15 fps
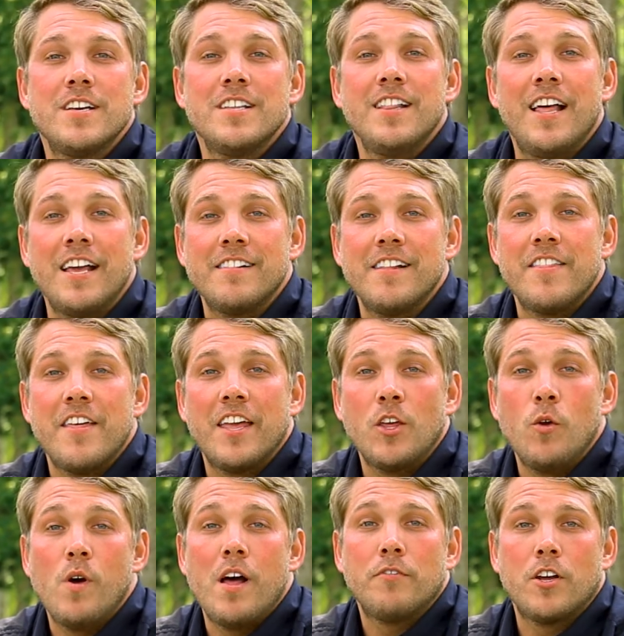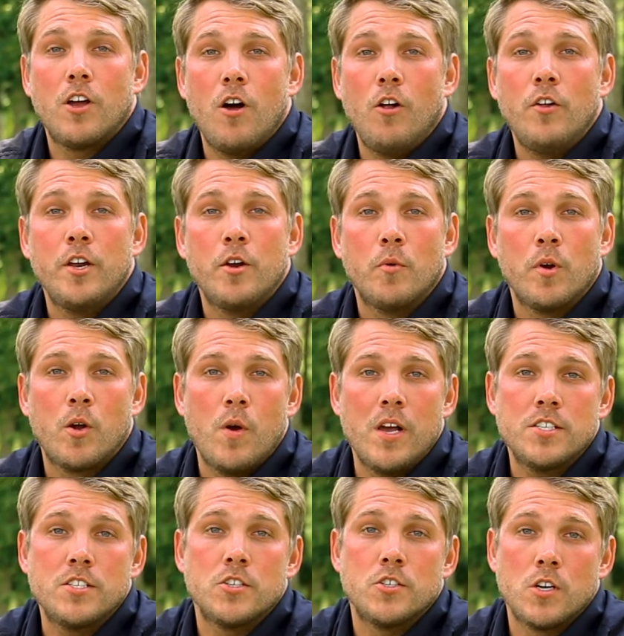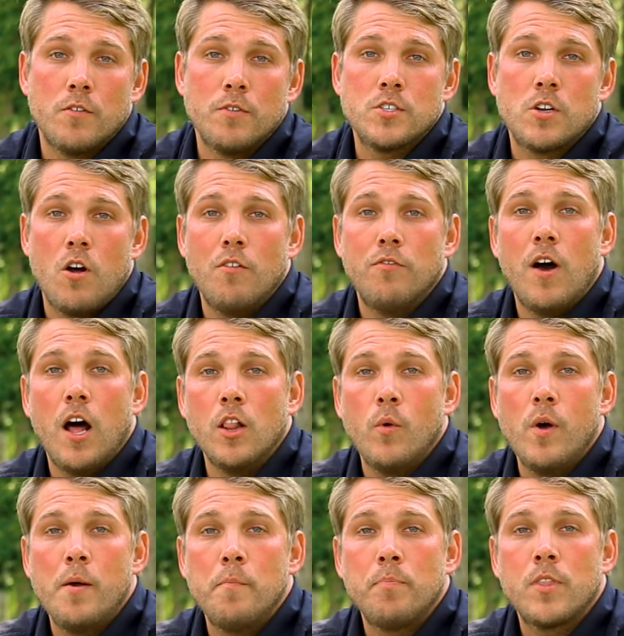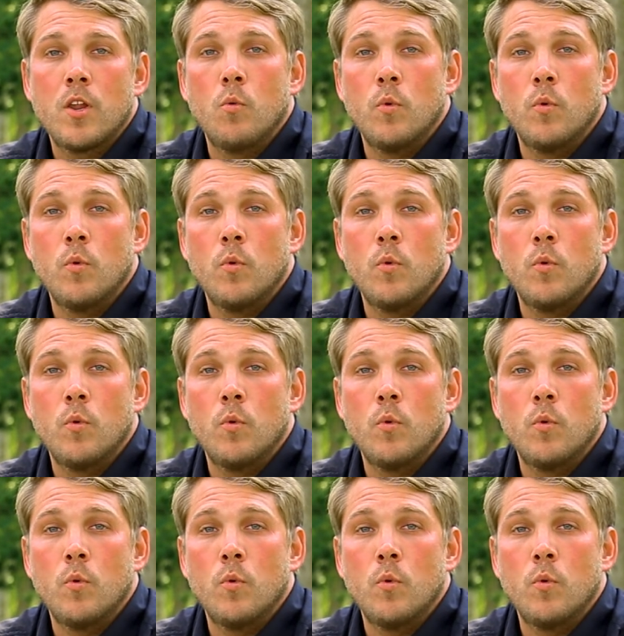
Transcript: it's unlikely that you will have to call in and request a service call follow-up,